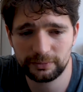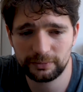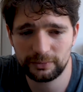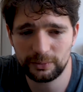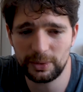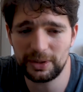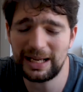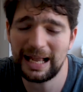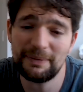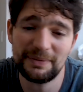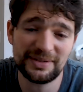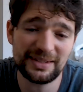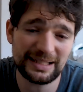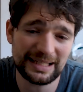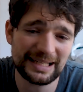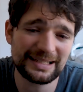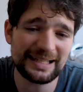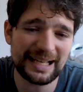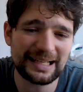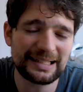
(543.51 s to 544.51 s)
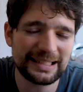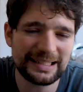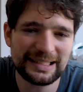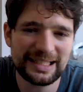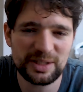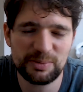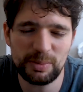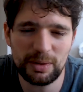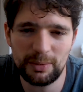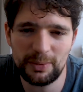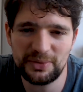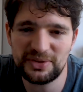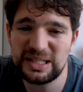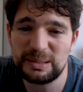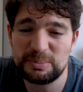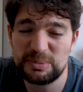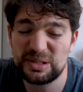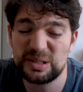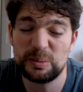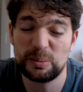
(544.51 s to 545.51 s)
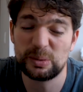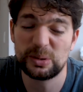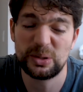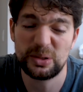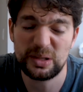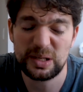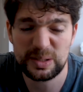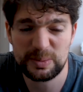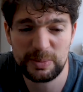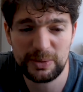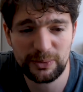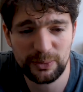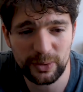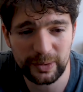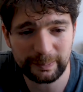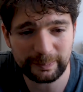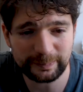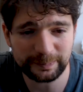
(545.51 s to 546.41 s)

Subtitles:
We haven't seen exactly this, but we've seen similar things before.